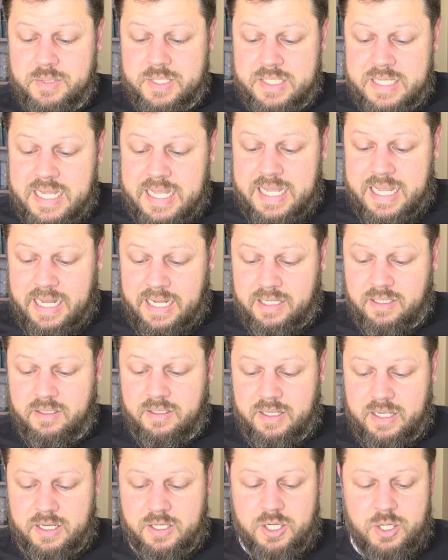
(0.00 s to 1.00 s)
seeking
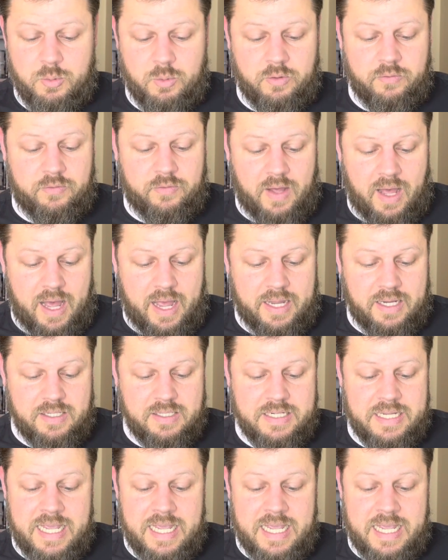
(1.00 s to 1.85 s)
and you will find.